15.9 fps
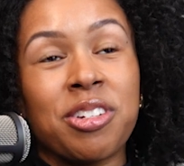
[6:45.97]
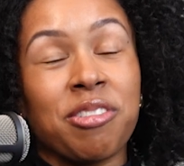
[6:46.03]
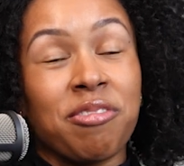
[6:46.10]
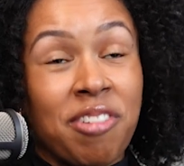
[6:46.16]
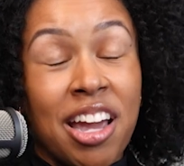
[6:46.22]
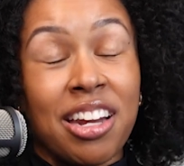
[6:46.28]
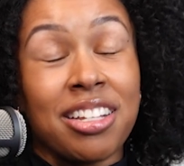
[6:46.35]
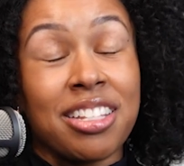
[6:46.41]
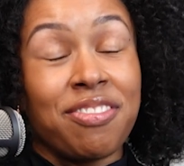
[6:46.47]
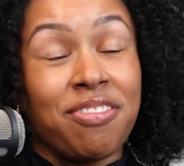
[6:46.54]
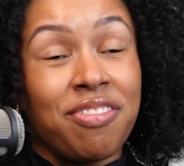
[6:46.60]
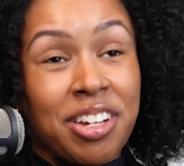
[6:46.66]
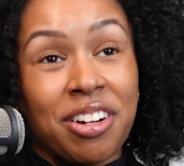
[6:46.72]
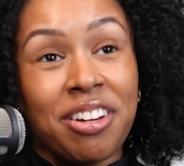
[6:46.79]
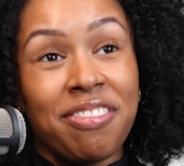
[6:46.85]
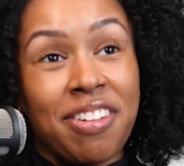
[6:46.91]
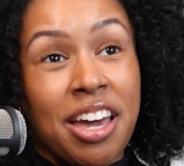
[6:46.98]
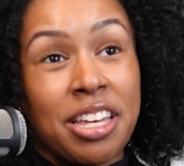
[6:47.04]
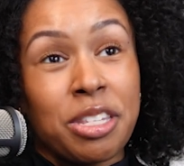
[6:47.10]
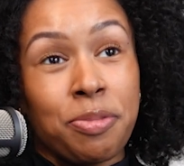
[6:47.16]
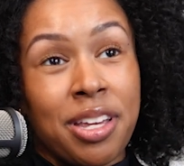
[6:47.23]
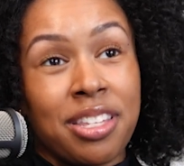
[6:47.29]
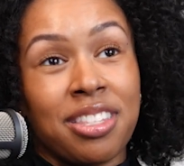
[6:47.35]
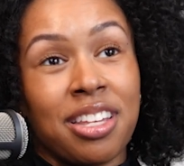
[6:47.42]
you're right, it's very
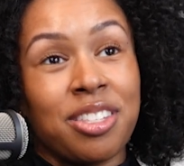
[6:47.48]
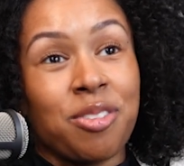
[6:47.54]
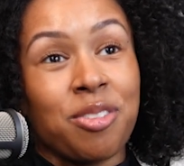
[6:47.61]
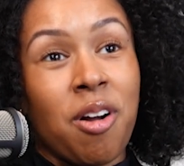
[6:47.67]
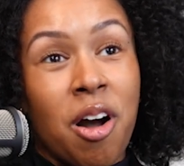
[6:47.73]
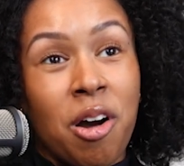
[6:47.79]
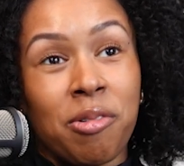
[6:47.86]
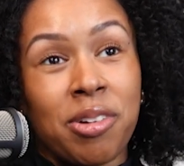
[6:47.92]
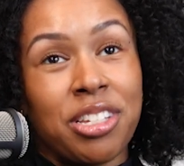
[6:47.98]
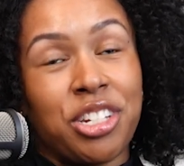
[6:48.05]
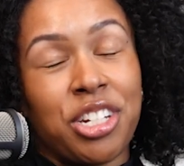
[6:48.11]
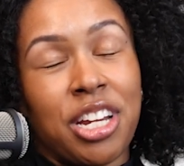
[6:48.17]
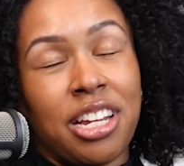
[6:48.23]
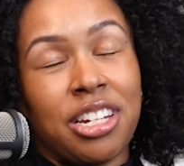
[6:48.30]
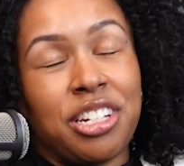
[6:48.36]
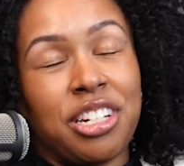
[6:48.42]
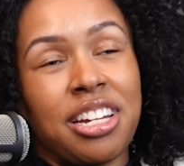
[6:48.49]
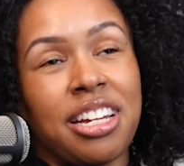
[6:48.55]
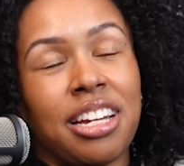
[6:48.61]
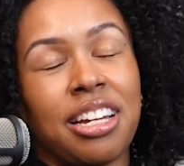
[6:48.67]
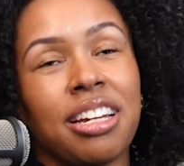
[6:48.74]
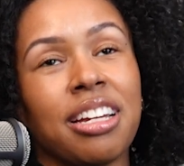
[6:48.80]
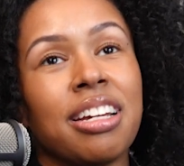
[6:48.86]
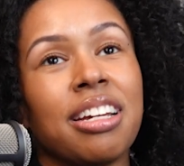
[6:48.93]
fast-paced. Things are always
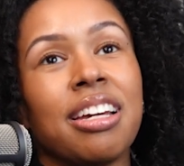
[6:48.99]
changing.